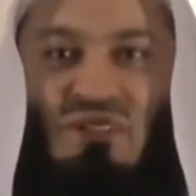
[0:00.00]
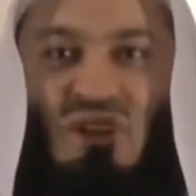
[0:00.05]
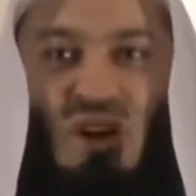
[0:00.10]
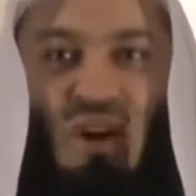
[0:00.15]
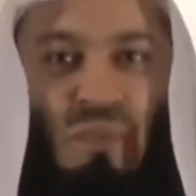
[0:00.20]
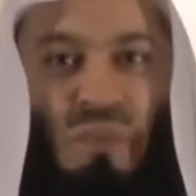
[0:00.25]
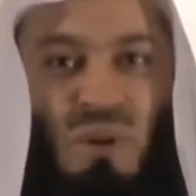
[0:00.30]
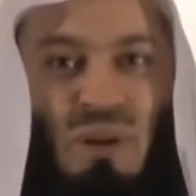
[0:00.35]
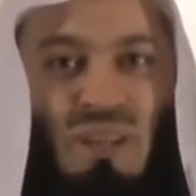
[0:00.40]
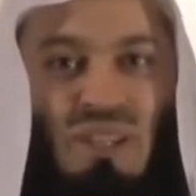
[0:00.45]

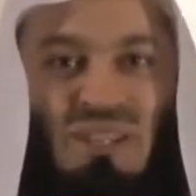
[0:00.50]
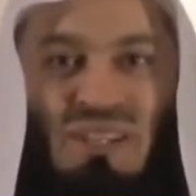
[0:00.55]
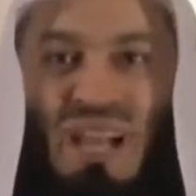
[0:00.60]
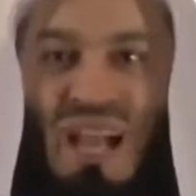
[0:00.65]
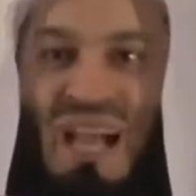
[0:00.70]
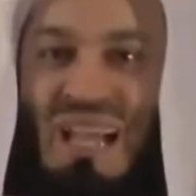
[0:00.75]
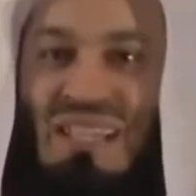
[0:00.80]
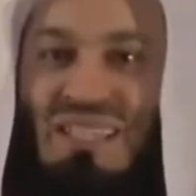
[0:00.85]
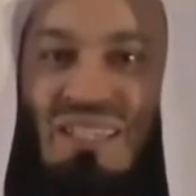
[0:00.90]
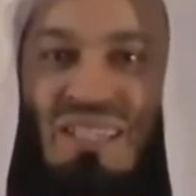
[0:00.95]
Nobody's
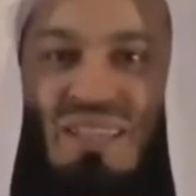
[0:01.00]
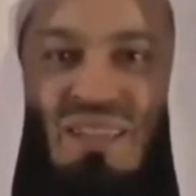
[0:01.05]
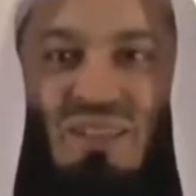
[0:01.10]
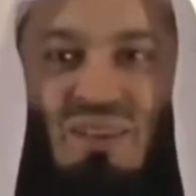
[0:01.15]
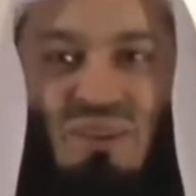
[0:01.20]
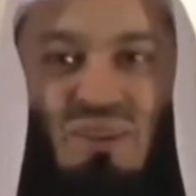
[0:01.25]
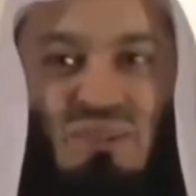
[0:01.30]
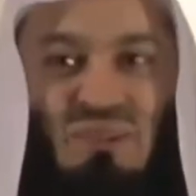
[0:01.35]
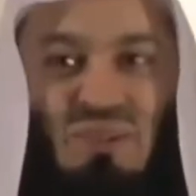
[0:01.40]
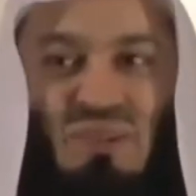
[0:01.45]
asking
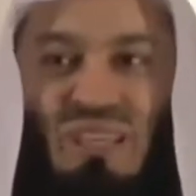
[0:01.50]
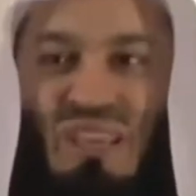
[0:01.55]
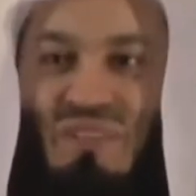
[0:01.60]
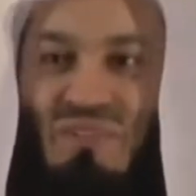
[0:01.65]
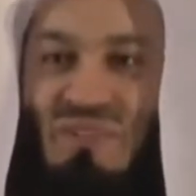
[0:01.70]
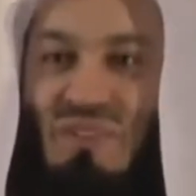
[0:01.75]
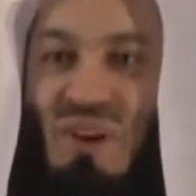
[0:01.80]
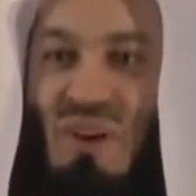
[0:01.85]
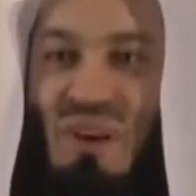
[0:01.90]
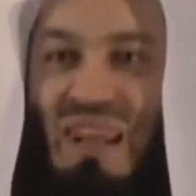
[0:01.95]
you to
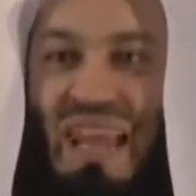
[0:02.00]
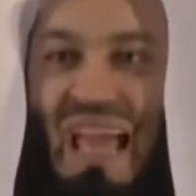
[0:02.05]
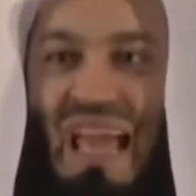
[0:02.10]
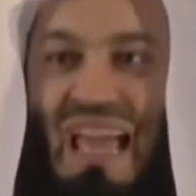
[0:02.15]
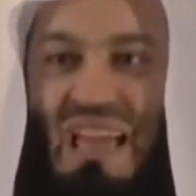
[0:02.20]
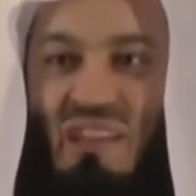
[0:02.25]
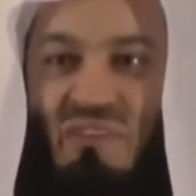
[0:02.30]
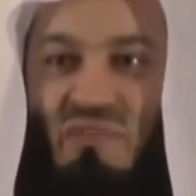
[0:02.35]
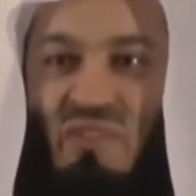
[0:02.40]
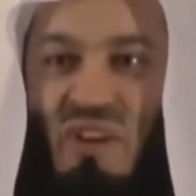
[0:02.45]
give your
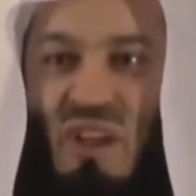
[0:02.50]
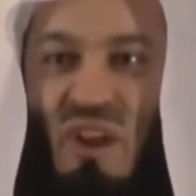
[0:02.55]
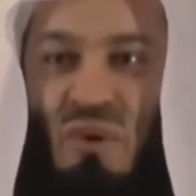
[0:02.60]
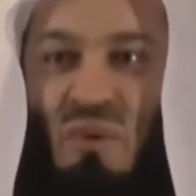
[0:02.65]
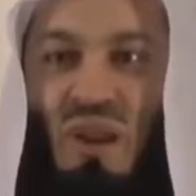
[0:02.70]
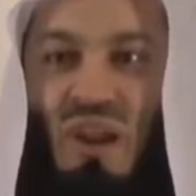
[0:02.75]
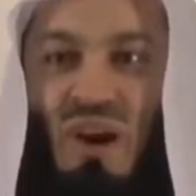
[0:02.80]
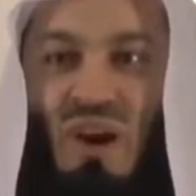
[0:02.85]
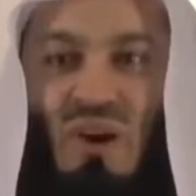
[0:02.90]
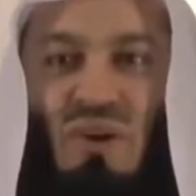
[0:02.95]
life.
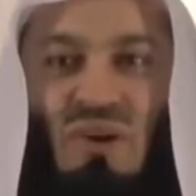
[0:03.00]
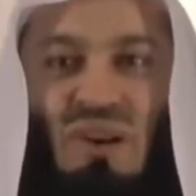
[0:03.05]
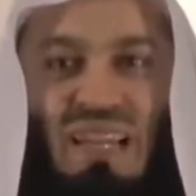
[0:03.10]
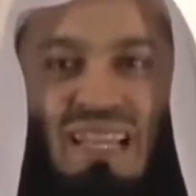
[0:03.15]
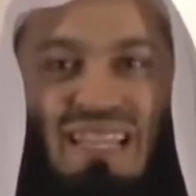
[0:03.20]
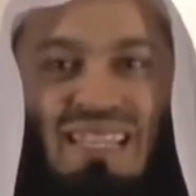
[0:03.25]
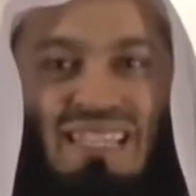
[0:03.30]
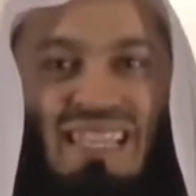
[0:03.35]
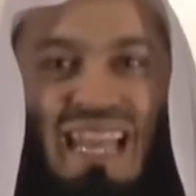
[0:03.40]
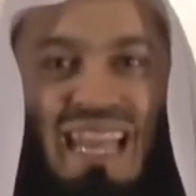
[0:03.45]
We're
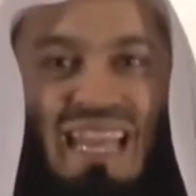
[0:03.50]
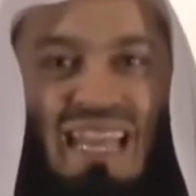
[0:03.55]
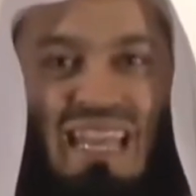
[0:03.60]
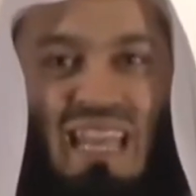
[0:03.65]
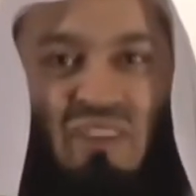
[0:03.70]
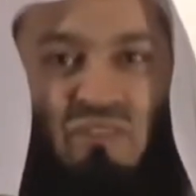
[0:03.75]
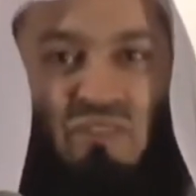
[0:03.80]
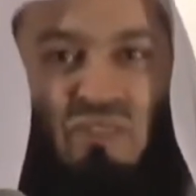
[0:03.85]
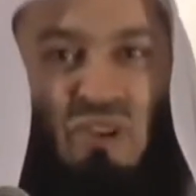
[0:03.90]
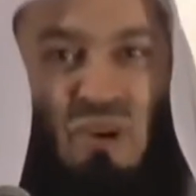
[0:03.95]
only saying
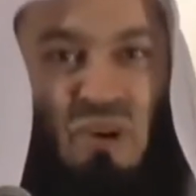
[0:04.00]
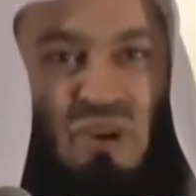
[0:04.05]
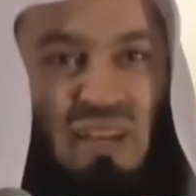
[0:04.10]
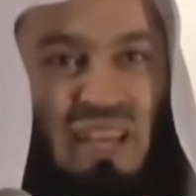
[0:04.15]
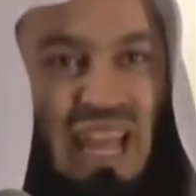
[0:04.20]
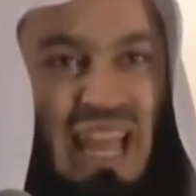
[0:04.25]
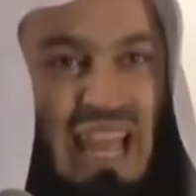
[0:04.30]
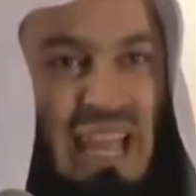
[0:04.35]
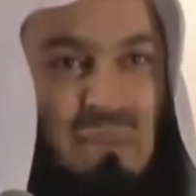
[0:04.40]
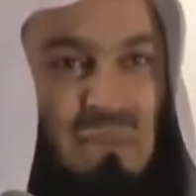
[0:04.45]
if your
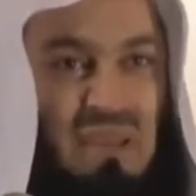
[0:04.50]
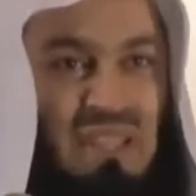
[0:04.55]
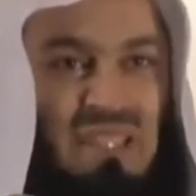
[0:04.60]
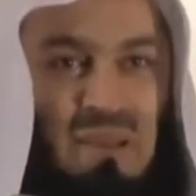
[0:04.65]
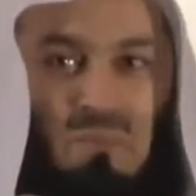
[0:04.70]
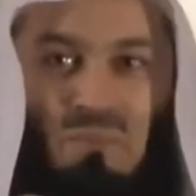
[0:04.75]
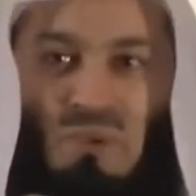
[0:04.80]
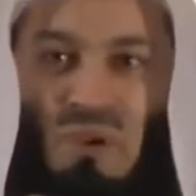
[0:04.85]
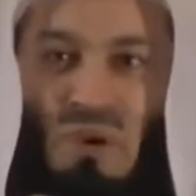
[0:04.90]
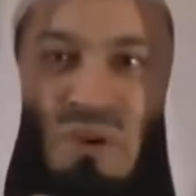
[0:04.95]
name is
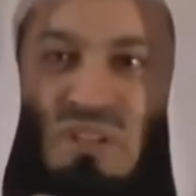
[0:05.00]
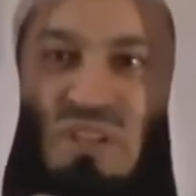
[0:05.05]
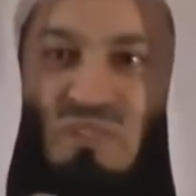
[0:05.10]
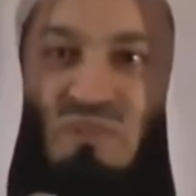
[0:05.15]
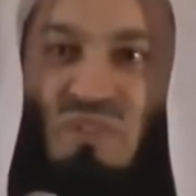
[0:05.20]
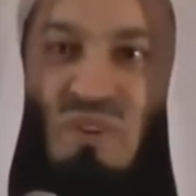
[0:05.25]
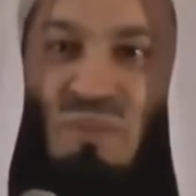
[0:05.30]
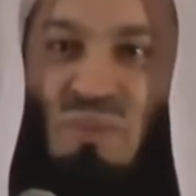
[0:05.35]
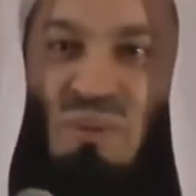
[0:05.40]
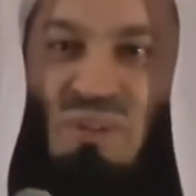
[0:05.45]
a
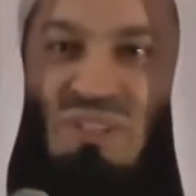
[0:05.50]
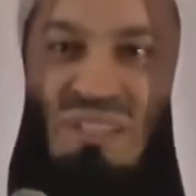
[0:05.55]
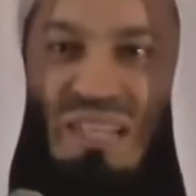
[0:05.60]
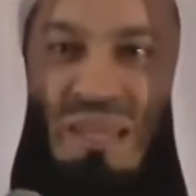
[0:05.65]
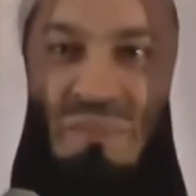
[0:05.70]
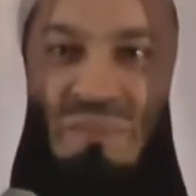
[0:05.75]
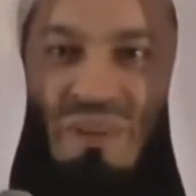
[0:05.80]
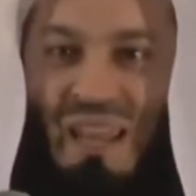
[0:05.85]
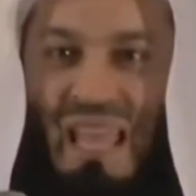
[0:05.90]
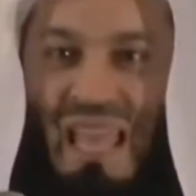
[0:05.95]
beautiful
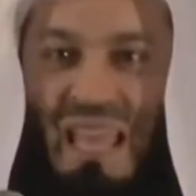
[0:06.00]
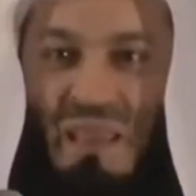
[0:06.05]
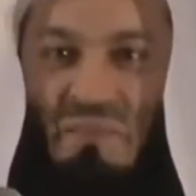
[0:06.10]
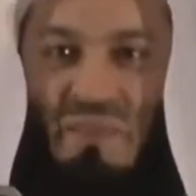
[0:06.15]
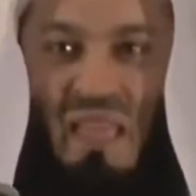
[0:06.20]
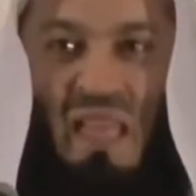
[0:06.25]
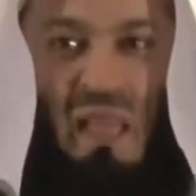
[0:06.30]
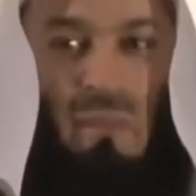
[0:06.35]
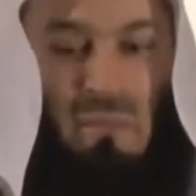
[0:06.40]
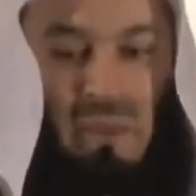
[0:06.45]
Muslim
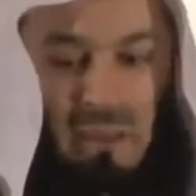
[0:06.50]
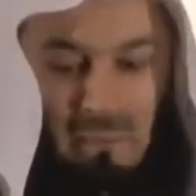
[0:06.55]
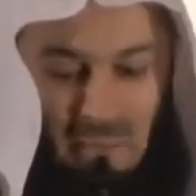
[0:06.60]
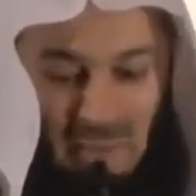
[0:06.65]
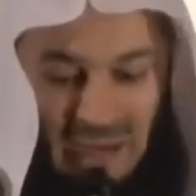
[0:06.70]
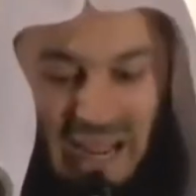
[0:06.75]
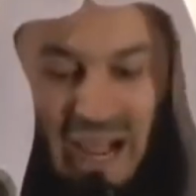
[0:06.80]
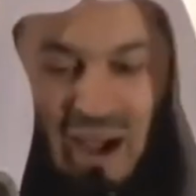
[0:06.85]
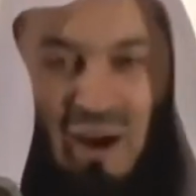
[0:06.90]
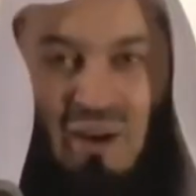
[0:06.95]
name, be
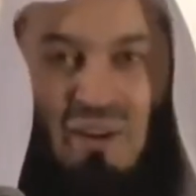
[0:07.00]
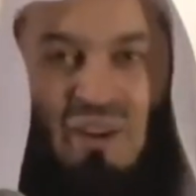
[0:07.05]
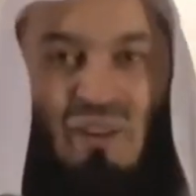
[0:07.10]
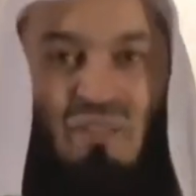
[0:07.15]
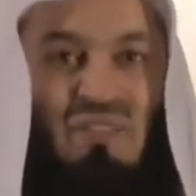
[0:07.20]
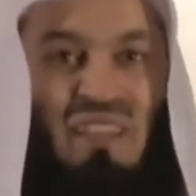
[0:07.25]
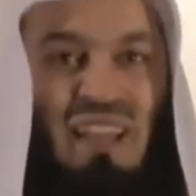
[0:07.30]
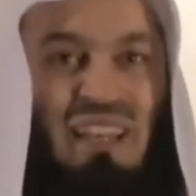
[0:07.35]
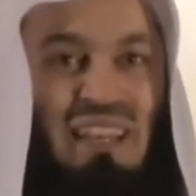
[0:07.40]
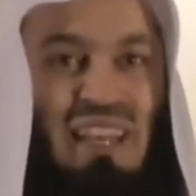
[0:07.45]
proud
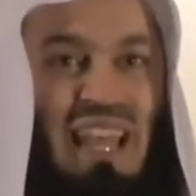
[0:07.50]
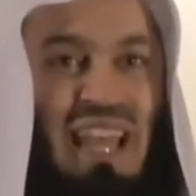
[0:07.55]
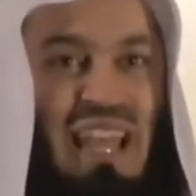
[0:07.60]
of that